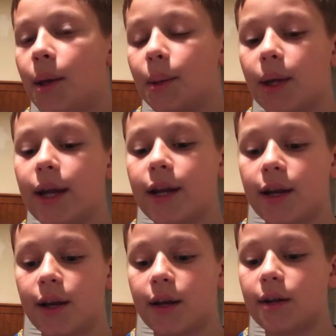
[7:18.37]

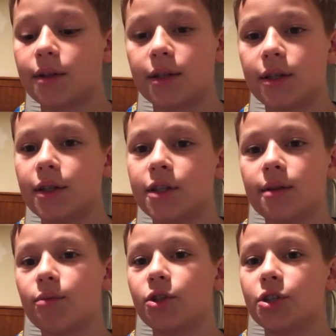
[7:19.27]

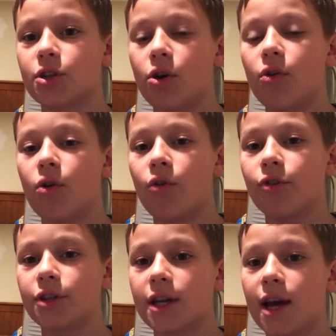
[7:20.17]
it would just go
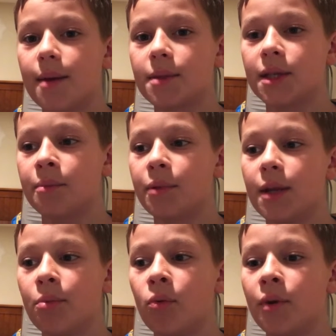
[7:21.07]
overtimed and
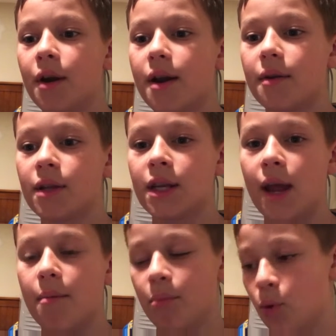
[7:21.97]
people wouldn't
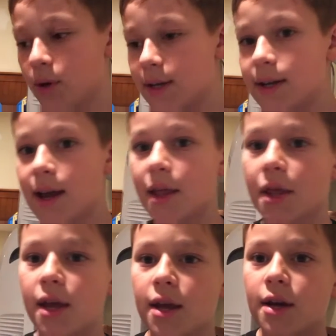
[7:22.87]
get bored to death.
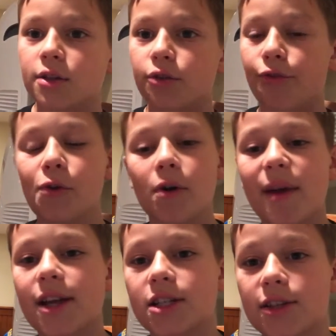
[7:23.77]
So 4
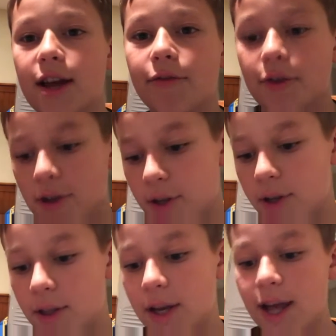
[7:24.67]
matches left.
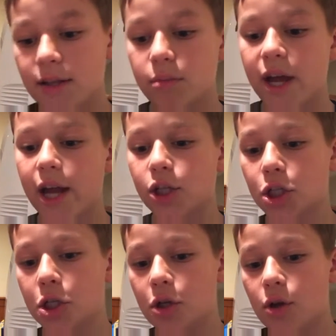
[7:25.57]
The next
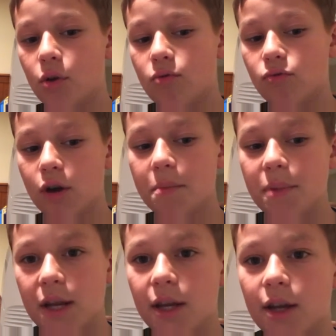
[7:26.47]
match would
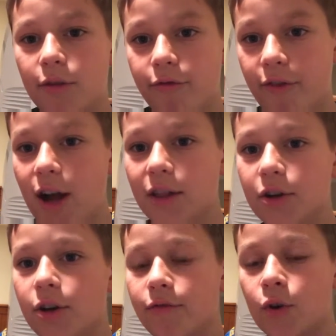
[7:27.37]
be
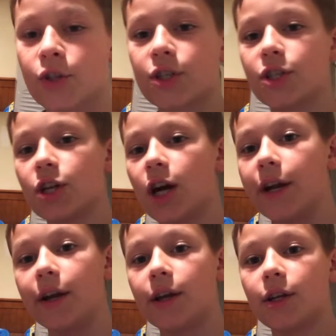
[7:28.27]
father versus
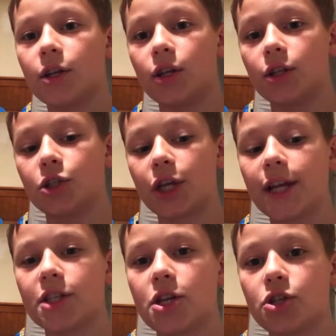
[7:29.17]
son.
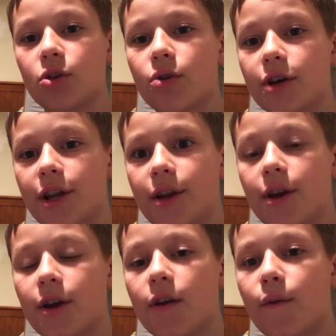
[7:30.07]
Jason Jordan
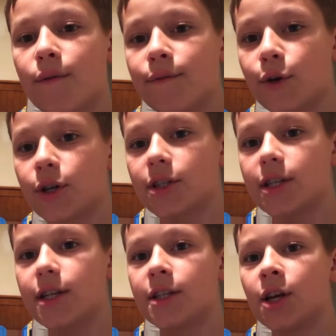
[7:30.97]

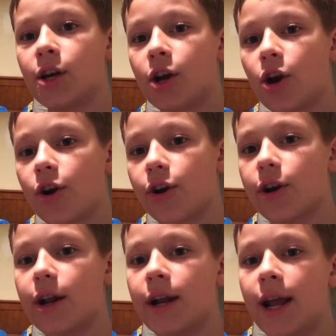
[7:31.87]
versus
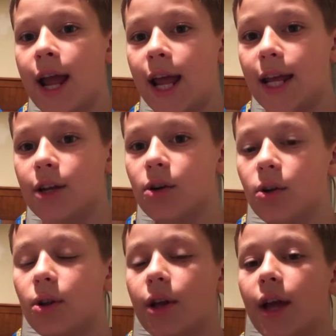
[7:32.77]
Kurt Angle.